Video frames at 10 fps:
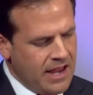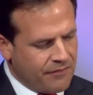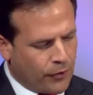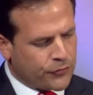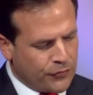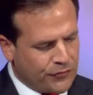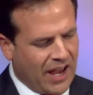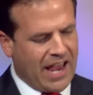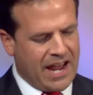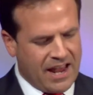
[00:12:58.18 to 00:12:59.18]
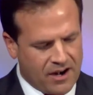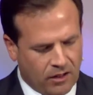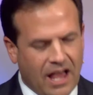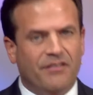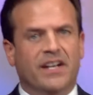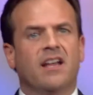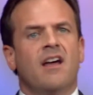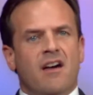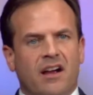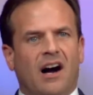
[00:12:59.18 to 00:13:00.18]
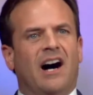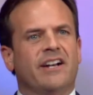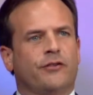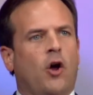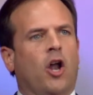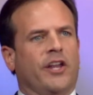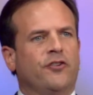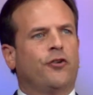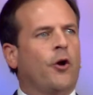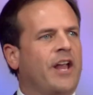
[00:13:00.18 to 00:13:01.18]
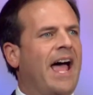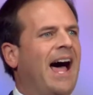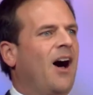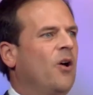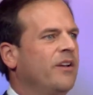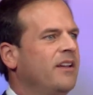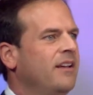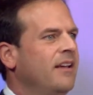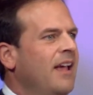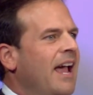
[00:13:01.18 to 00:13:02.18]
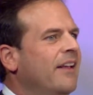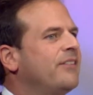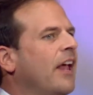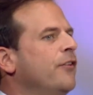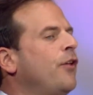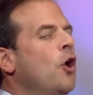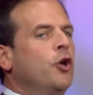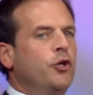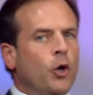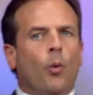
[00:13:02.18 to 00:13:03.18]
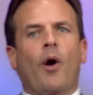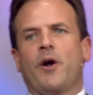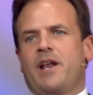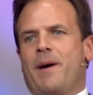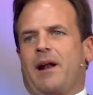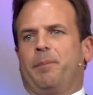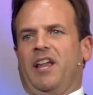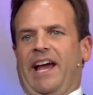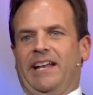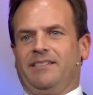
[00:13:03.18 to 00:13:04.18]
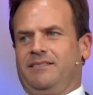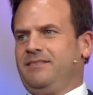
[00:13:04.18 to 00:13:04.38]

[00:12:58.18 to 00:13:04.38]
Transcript: In verses 10 and 11, God is calling Jonah out and says, You're worried about a plant.